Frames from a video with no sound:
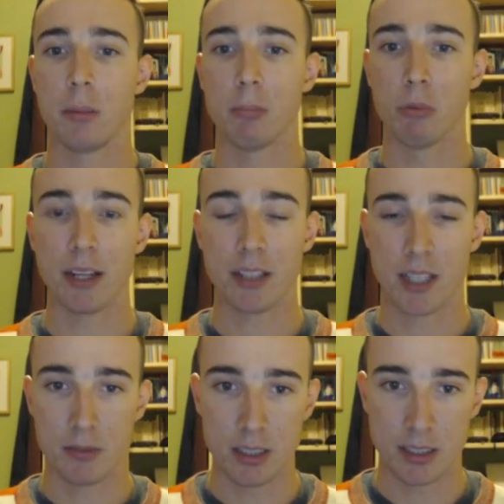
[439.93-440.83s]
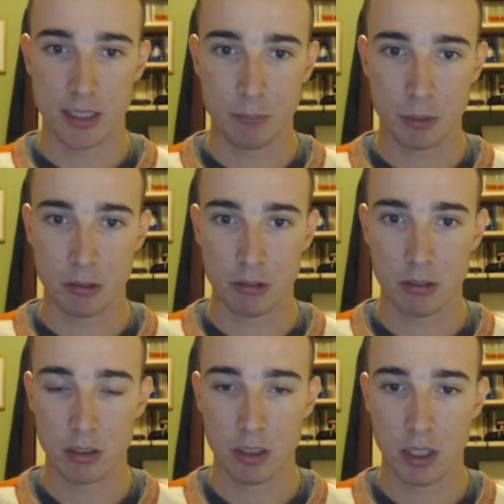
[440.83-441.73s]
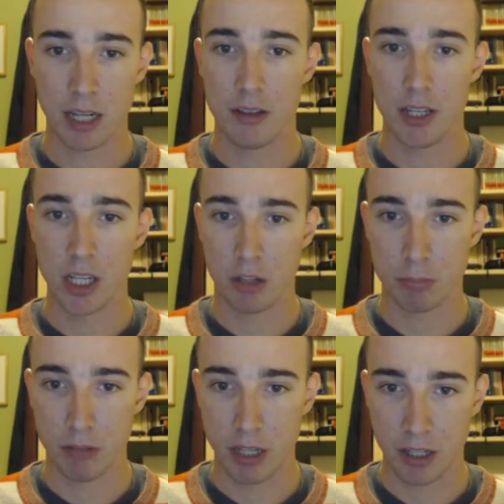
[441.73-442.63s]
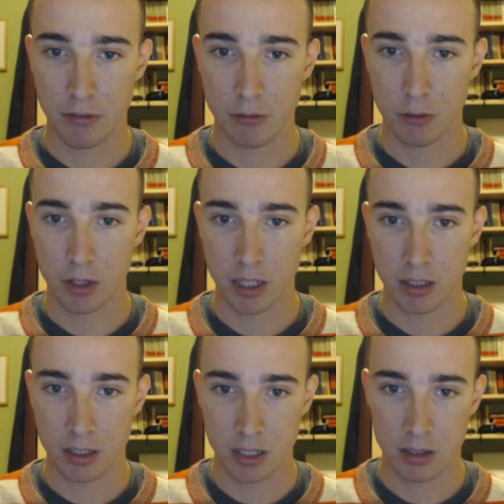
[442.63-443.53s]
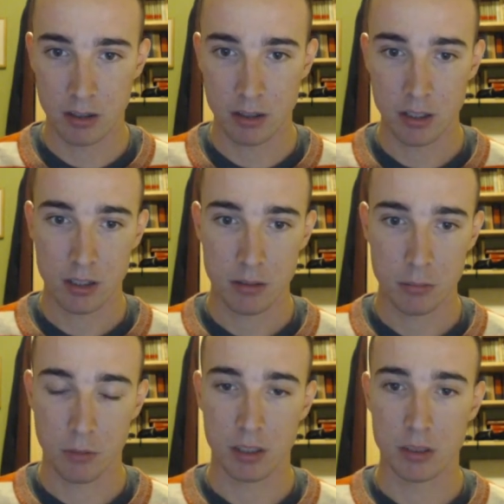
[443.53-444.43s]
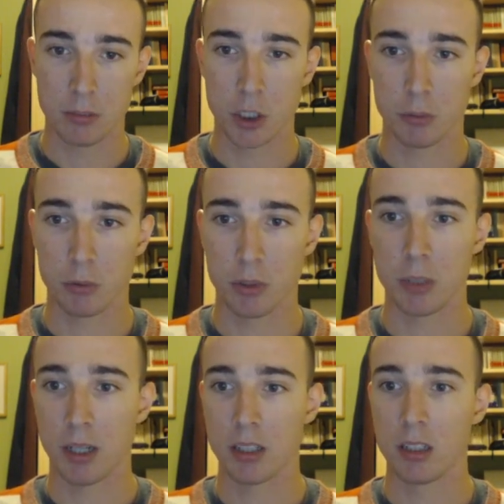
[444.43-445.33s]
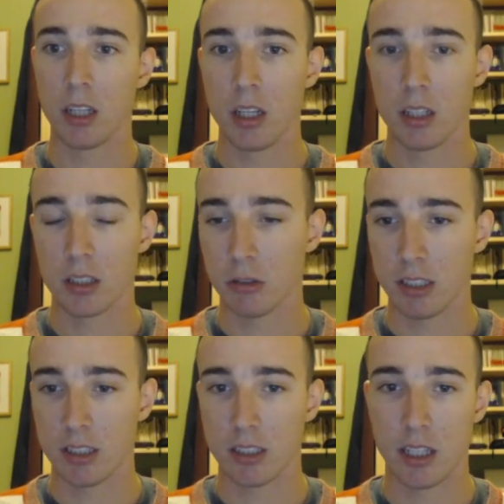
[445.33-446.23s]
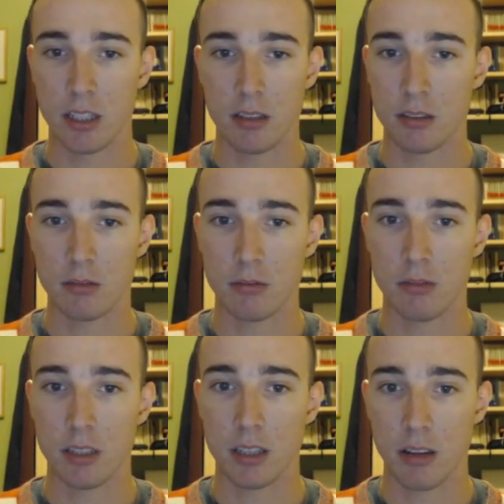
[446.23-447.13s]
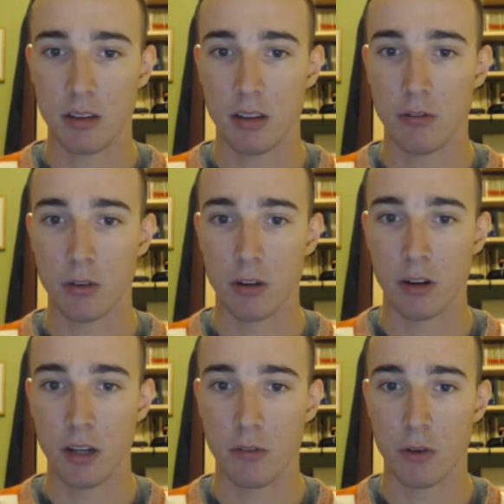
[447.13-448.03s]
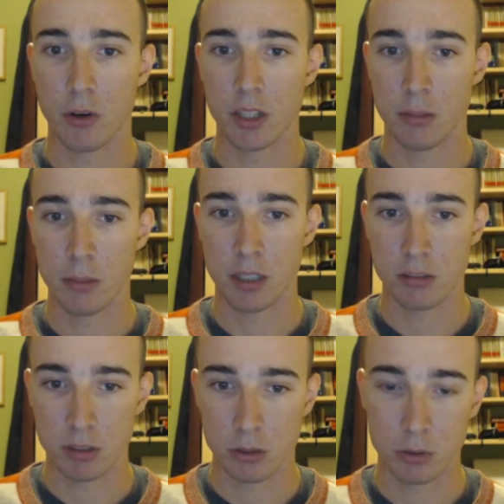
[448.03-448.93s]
white has very simple idea of playing e4 and then moving the bishop to c1. So let's say d takes c4, e4, and immediately